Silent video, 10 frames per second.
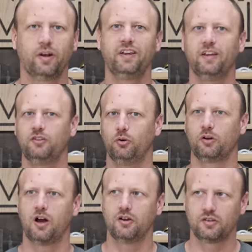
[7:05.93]
We're gonna get into
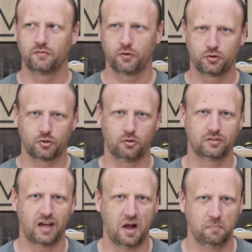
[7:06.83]
a controversial
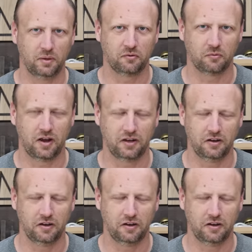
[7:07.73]
topic right